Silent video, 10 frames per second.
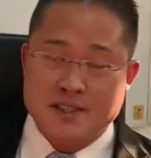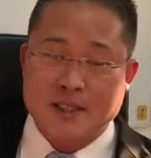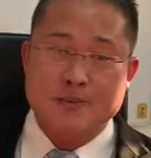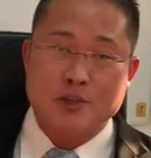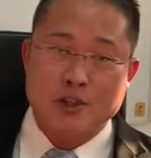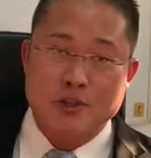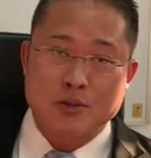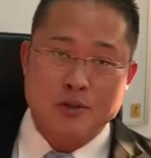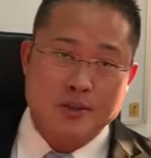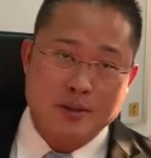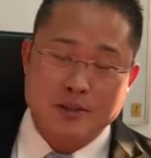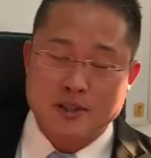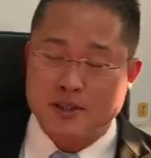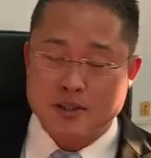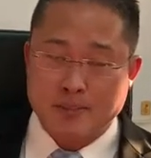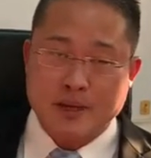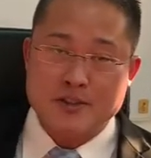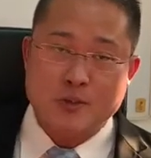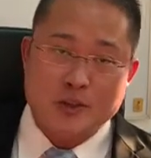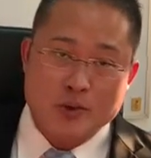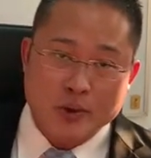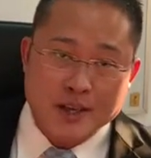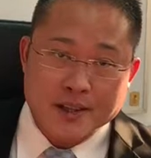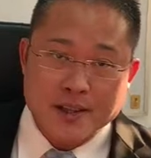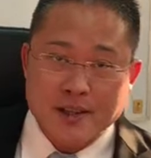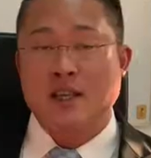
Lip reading: It's up to you. It depends on what you want.